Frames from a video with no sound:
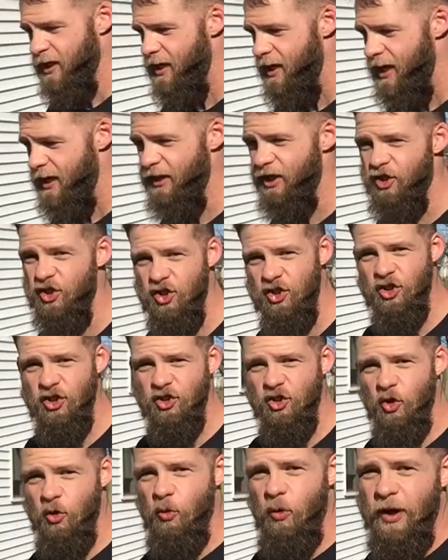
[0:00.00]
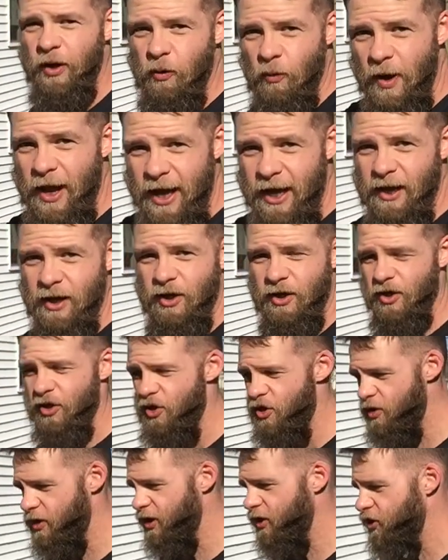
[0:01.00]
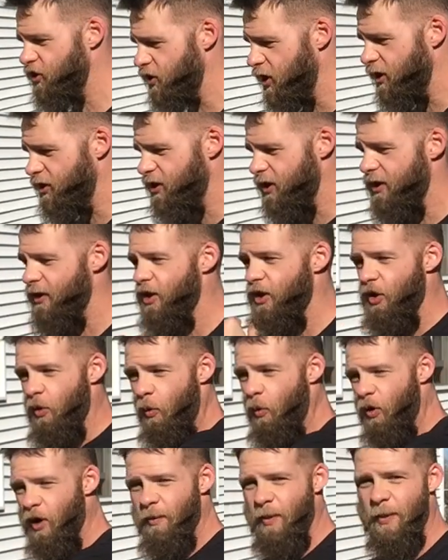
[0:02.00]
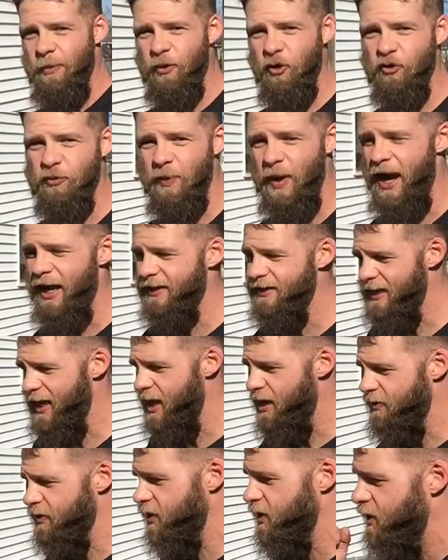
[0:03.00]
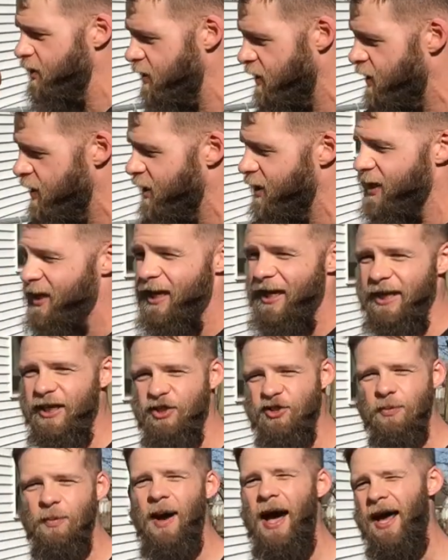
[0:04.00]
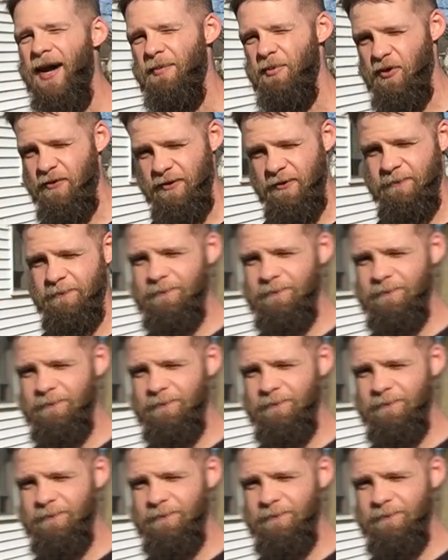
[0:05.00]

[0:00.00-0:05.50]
And this is just a quick way you can start to warm up those Pak-Saos and get your body moving.